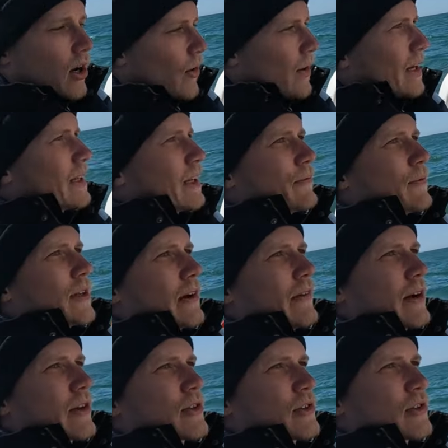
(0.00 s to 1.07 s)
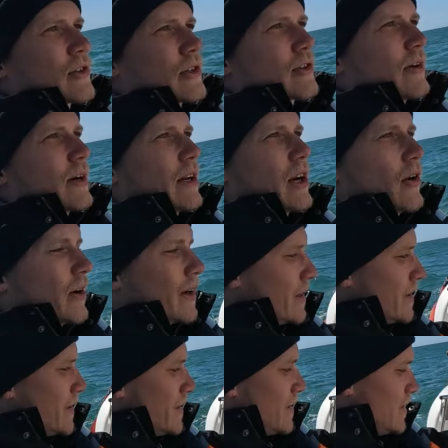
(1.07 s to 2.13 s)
going in different directions. She's already going